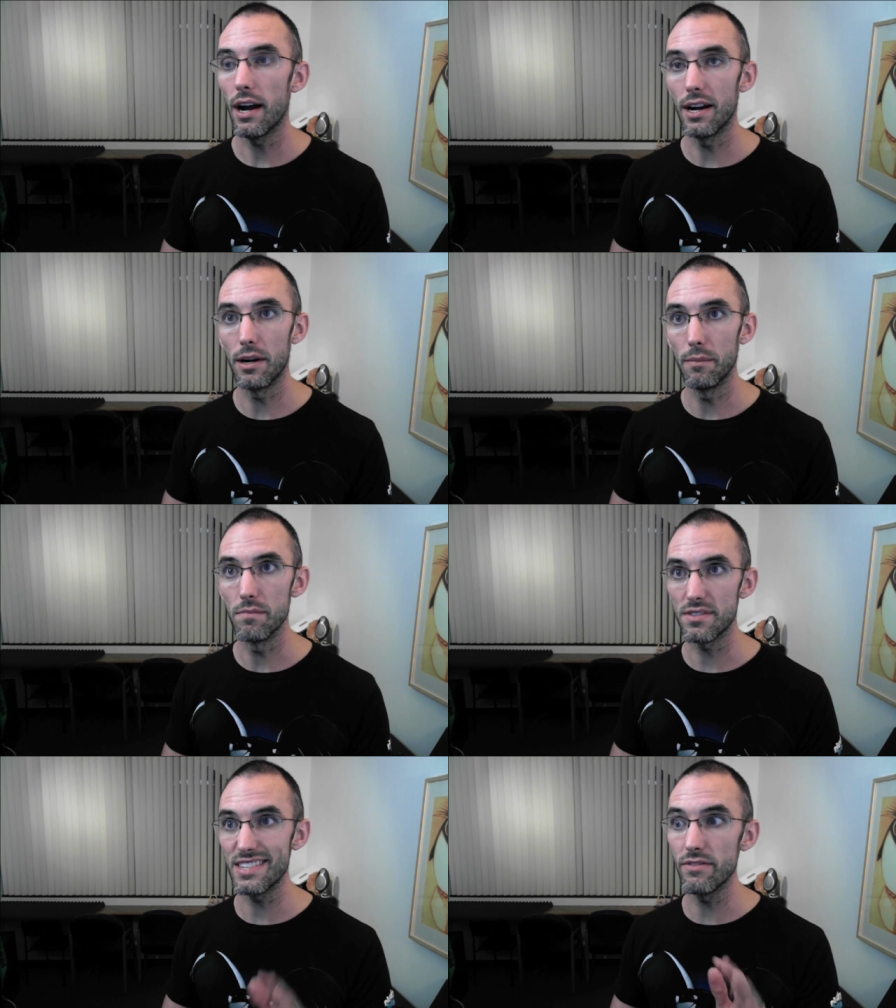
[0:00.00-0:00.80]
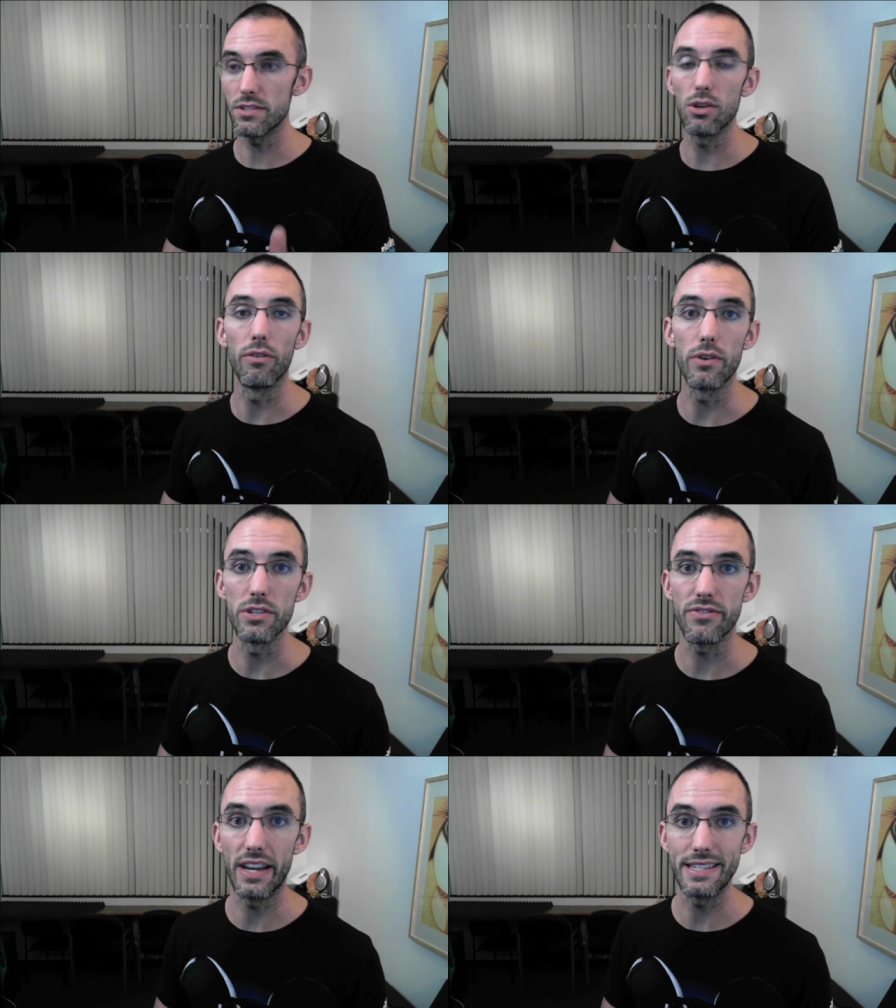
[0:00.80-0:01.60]
Um, Stephen
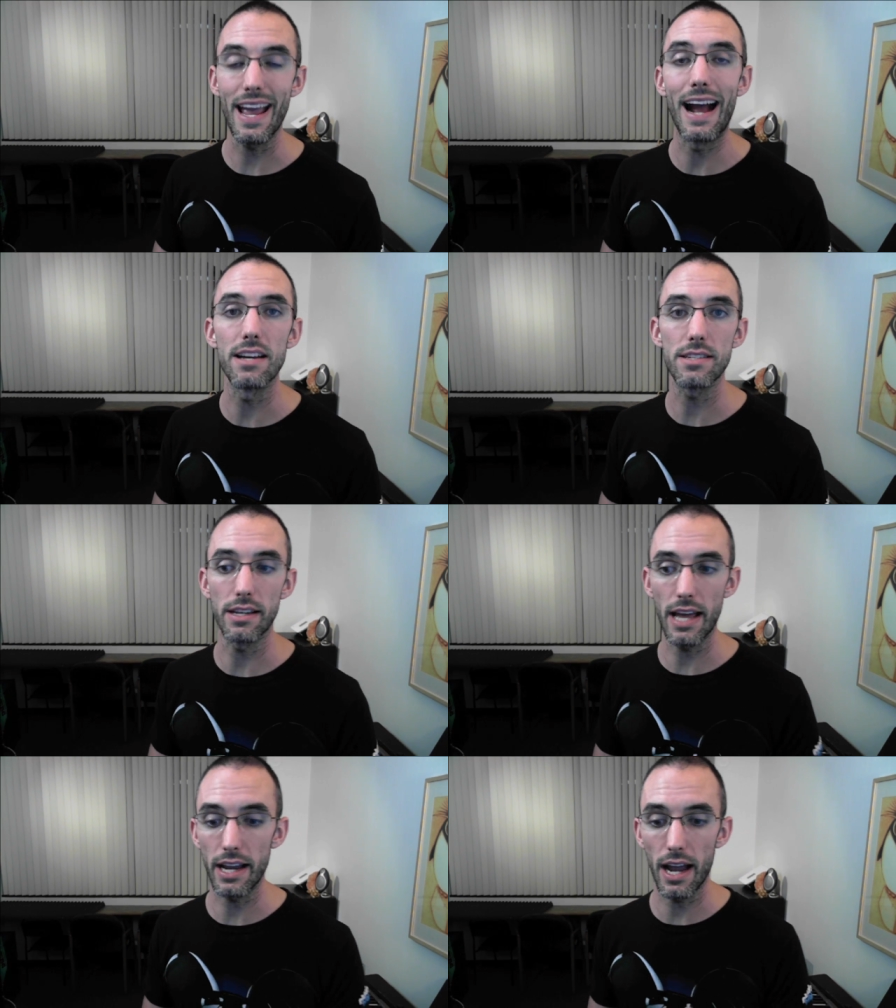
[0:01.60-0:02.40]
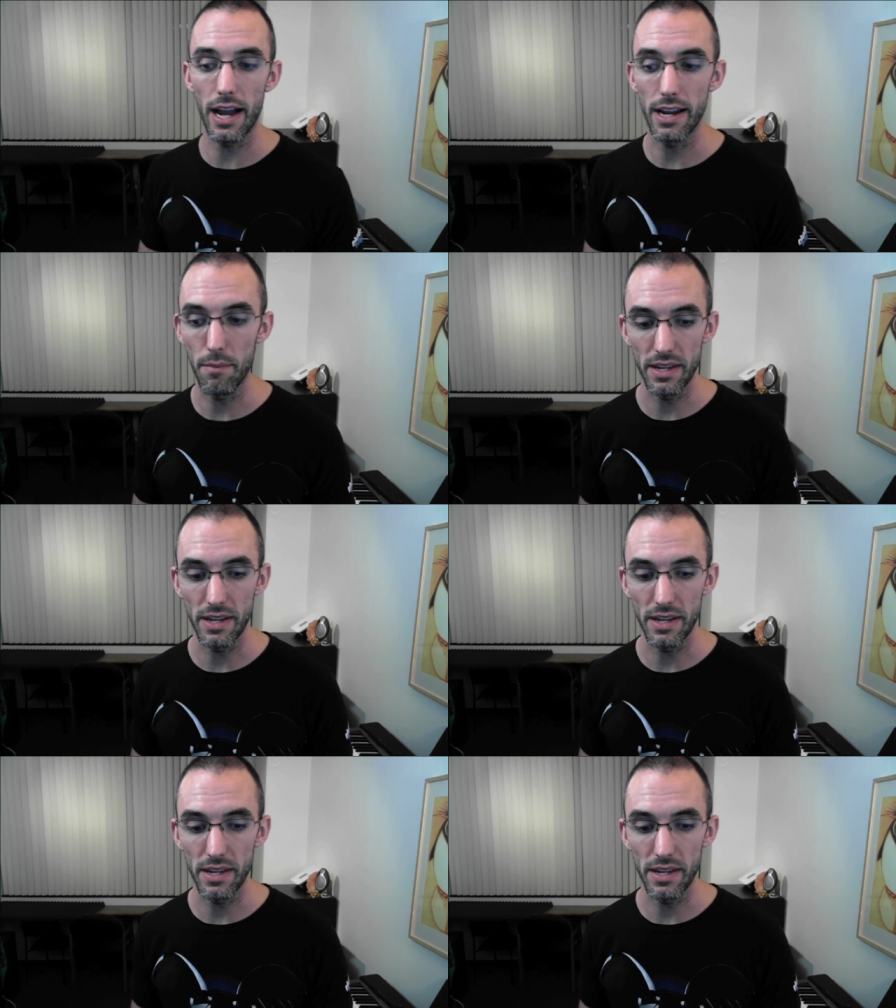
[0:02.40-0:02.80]
Silver is fantastic. That guy.